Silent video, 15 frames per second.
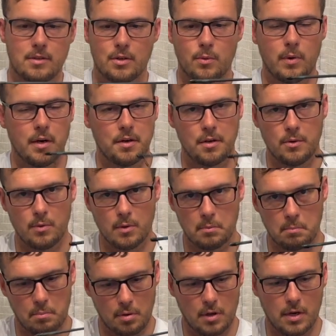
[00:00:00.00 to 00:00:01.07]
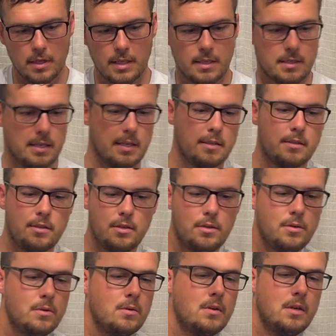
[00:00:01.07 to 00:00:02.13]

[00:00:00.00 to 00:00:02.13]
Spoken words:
to where you will plug this into.